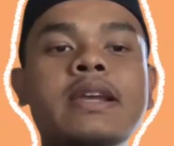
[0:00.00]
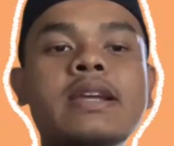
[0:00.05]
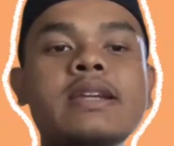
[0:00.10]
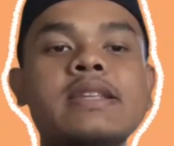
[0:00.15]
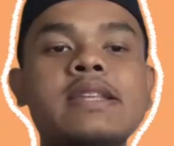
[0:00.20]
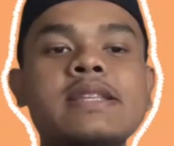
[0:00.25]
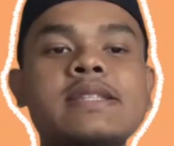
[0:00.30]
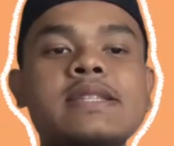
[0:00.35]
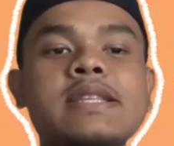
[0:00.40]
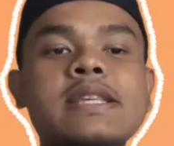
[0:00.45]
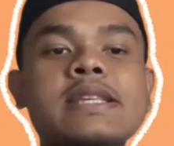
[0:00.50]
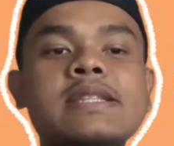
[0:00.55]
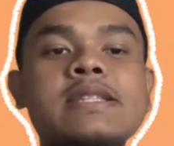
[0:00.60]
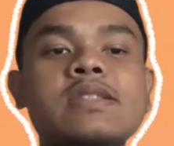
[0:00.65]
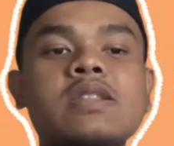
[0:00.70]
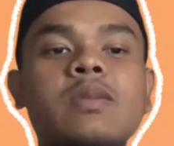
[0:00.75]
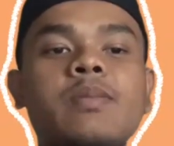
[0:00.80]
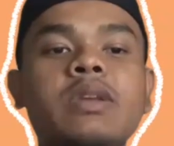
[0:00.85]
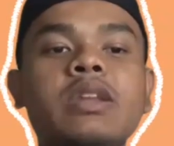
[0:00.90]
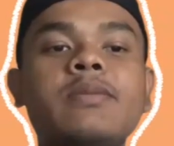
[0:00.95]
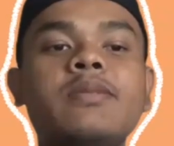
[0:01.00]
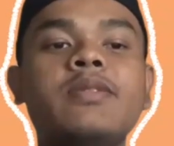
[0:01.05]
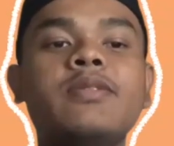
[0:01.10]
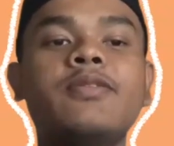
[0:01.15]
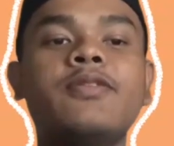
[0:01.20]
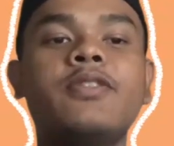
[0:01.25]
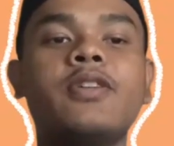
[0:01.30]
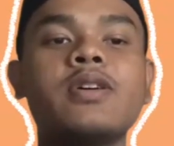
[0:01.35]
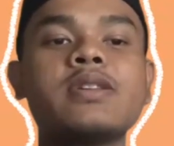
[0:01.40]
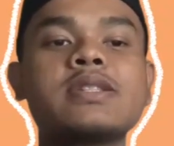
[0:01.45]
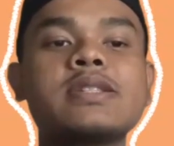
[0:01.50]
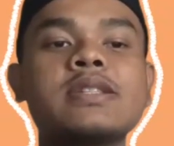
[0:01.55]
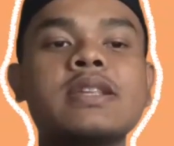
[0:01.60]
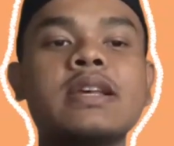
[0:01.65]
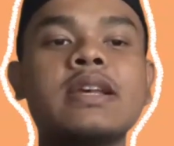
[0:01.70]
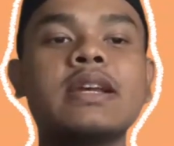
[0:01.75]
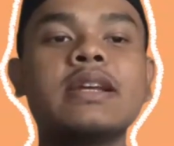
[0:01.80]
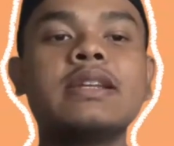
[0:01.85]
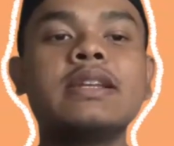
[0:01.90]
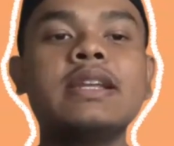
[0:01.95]
This is the minimum force
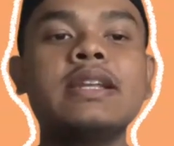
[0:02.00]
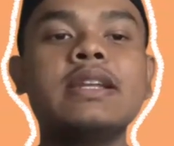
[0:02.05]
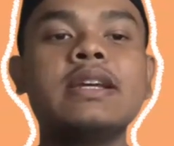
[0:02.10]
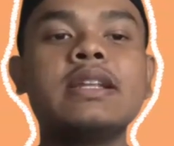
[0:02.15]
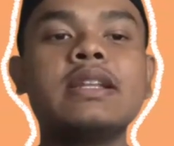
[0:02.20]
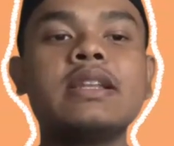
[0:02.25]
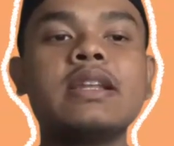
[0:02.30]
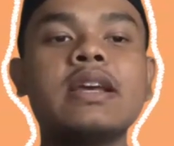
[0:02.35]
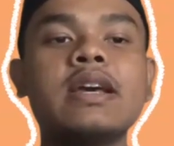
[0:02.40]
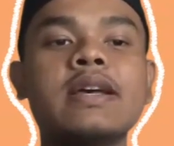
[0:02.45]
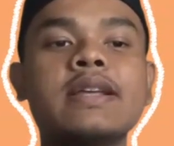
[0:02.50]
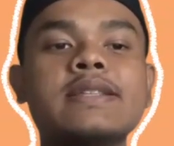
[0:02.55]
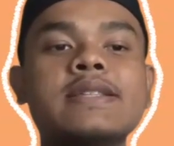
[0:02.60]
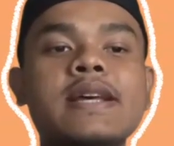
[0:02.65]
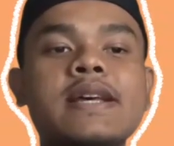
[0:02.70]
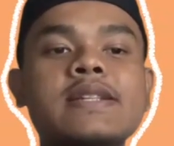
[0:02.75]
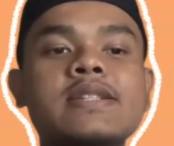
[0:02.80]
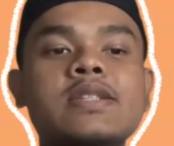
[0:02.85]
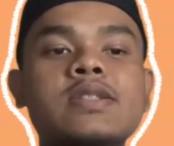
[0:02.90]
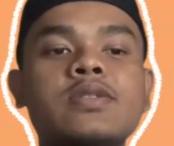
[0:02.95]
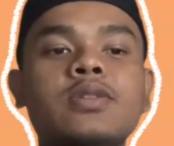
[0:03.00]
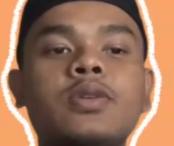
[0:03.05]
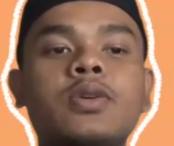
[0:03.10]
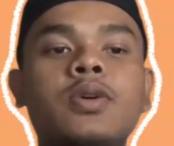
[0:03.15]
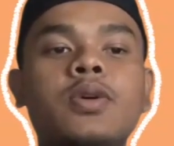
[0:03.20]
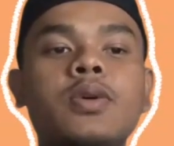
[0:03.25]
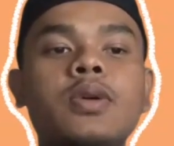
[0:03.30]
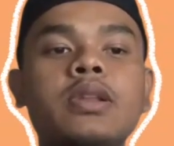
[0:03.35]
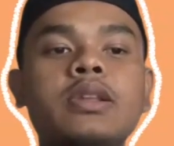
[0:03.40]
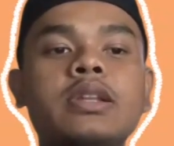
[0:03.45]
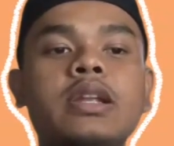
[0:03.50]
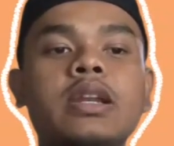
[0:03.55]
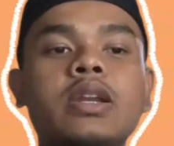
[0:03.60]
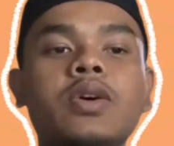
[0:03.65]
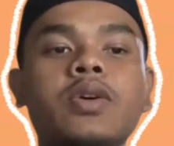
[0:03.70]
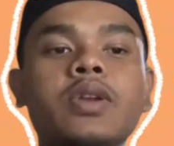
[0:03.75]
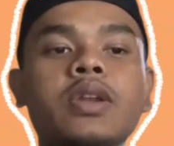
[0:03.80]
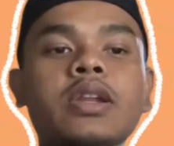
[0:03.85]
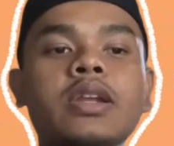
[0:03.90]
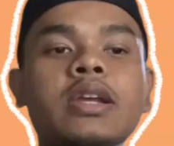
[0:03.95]
needed just to hold the
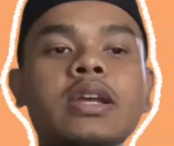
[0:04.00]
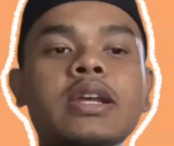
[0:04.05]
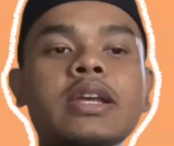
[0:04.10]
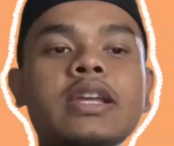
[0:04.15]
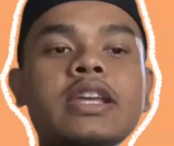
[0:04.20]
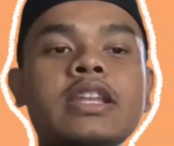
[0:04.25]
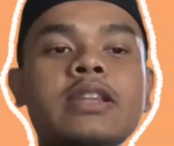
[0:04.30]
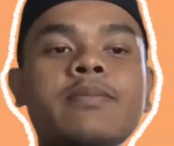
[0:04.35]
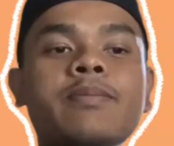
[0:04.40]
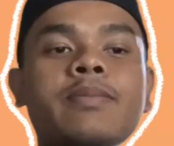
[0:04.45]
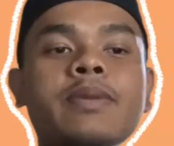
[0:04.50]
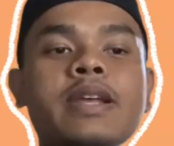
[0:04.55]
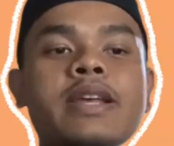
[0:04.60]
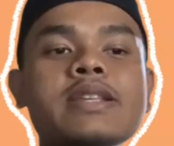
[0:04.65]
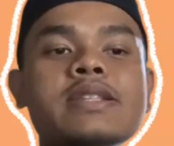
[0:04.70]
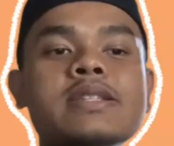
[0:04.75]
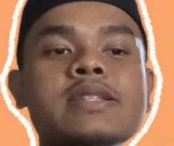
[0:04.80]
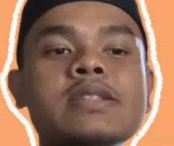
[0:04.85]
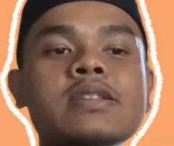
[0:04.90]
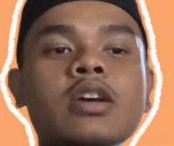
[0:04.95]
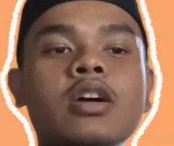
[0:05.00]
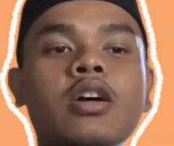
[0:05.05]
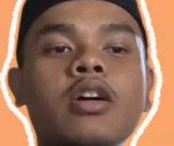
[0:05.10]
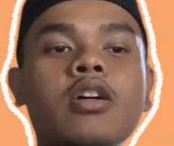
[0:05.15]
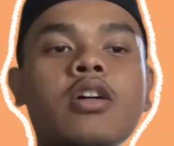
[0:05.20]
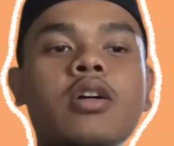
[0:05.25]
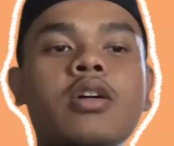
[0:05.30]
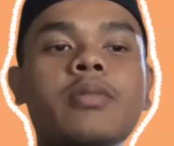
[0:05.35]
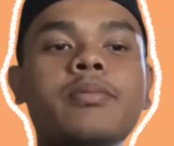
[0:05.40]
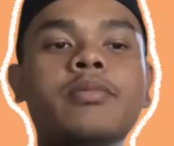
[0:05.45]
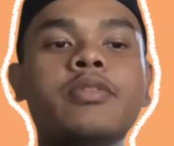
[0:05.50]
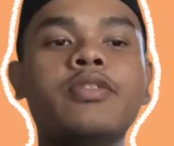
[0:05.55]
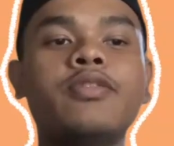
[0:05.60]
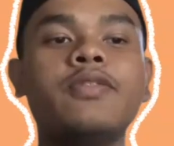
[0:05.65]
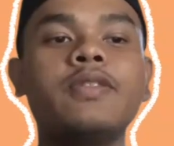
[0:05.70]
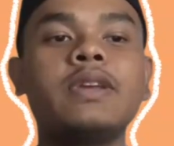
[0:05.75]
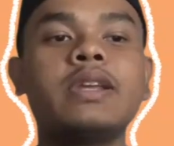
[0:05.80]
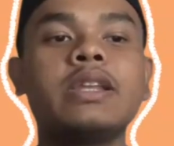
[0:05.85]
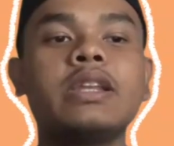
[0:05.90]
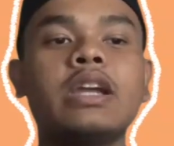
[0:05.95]
load in place or move
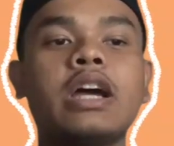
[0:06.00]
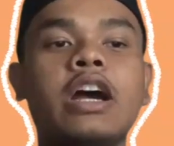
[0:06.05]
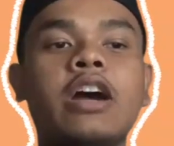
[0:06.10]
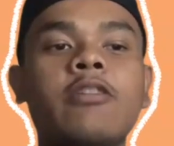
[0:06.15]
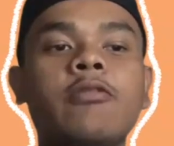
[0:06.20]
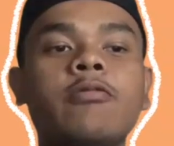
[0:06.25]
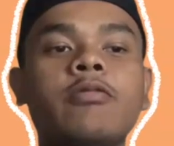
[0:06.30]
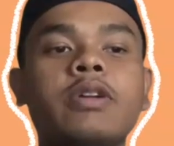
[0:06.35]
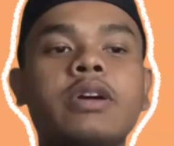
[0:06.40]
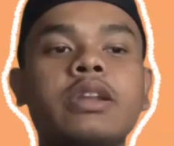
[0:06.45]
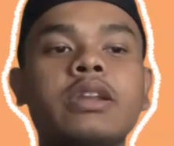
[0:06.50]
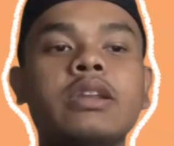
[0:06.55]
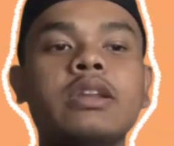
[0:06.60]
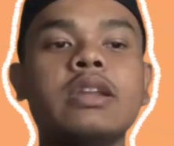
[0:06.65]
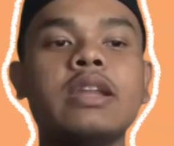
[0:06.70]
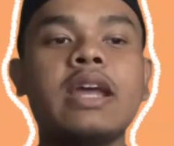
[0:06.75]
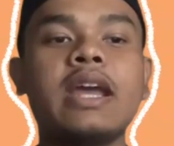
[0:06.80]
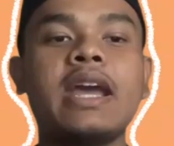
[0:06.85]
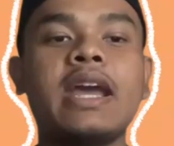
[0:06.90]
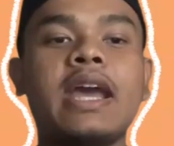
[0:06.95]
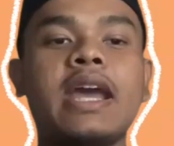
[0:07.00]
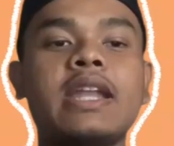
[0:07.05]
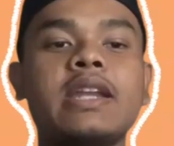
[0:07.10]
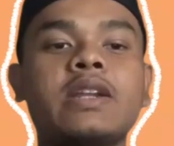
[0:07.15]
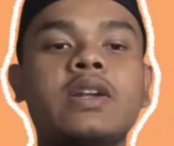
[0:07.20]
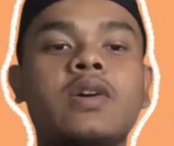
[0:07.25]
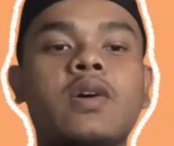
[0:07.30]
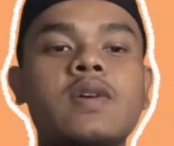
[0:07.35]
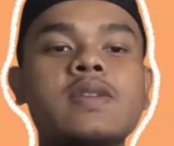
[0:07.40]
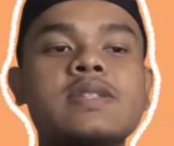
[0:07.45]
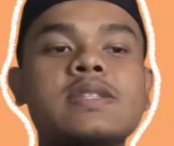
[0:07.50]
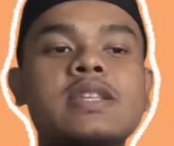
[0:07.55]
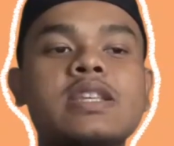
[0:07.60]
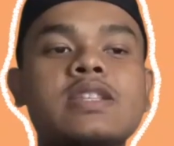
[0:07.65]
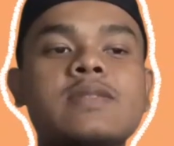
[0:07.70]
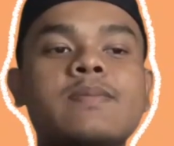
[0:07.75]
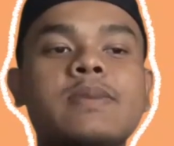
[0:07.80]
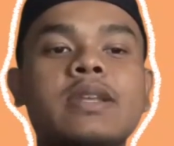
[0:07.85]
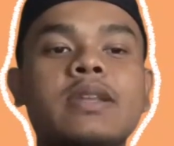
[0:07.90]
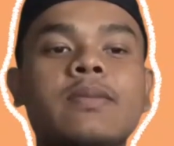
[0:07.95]
it upward at constant
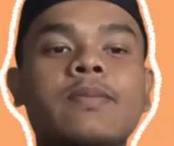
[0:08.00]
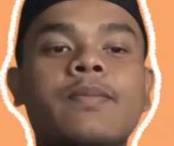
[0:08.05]
speed.